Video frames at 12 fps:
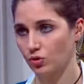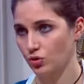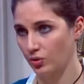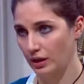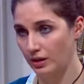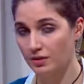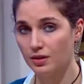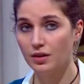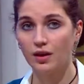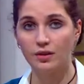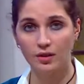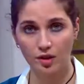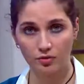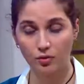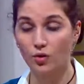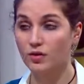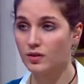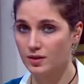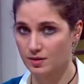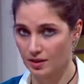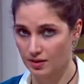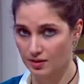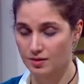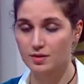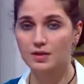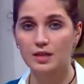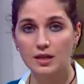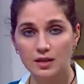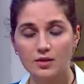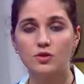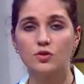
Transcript: do anything, and therefore this sentence is